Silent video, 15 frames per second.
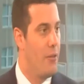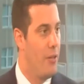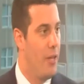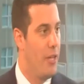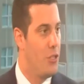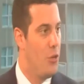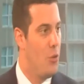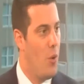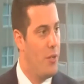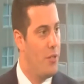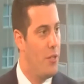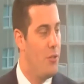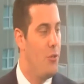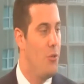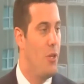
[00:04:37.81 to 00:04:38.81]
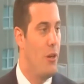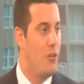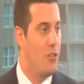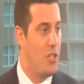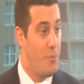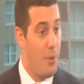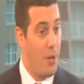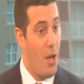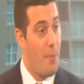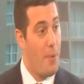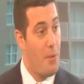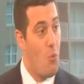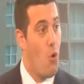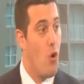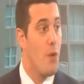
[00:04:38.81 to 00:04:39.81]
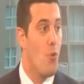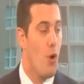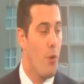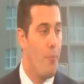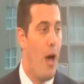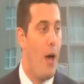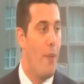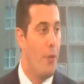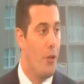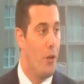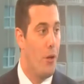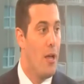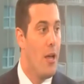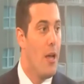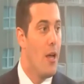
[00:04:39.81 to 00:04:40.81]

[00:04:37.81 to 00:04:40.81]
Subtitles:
the laser, 1 to 2 years. It's becoming more and more popular.